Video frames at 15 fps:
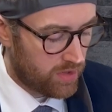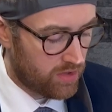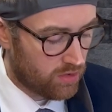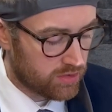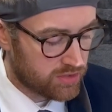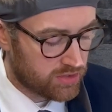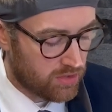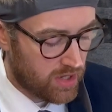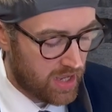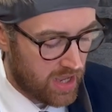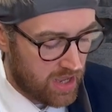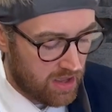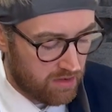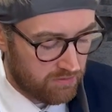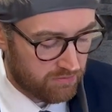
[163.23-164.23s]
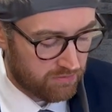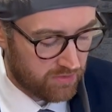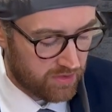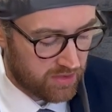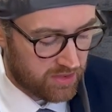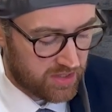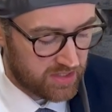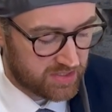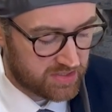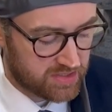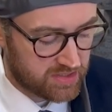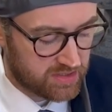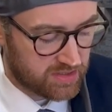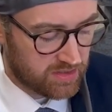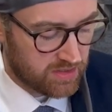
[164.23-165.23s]
also have
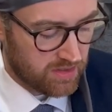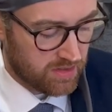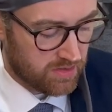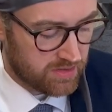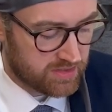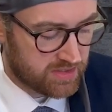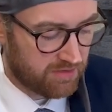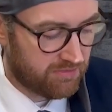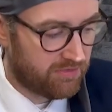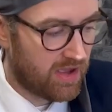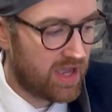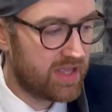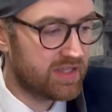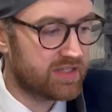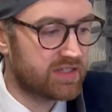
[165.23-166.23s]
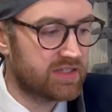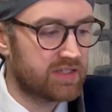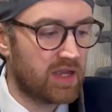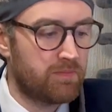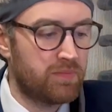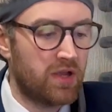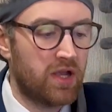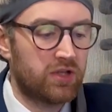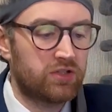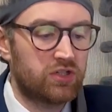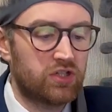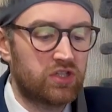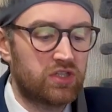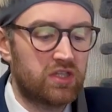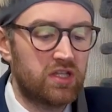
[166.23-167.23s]
this device. I
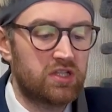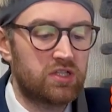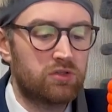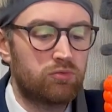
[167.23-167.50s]
purchased this